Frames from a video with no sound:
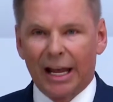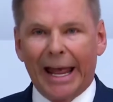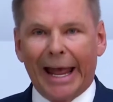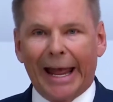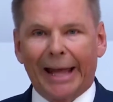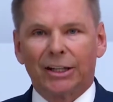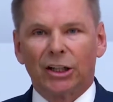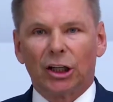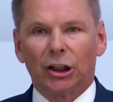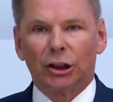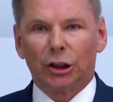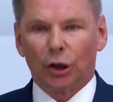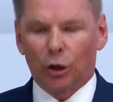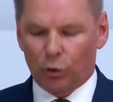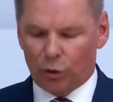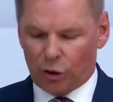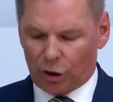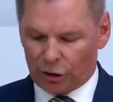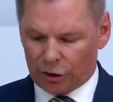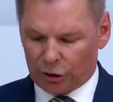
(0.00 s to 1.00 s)
and the
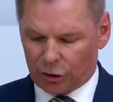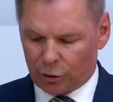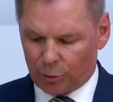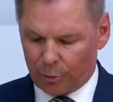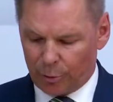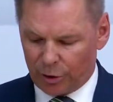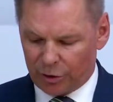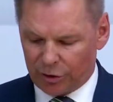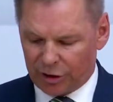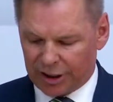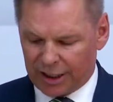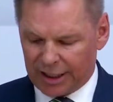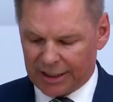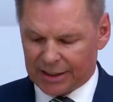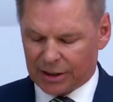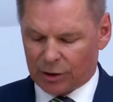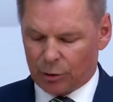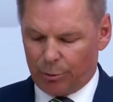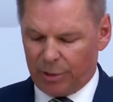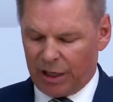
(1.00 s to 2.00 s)
local communities
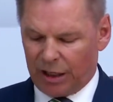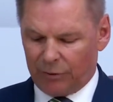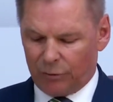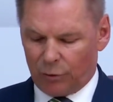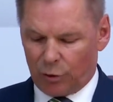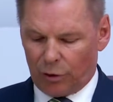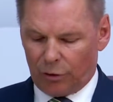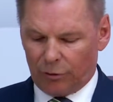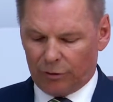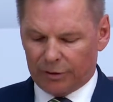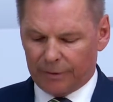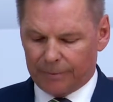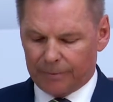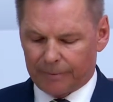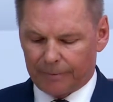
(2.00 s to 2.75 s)
to be involved.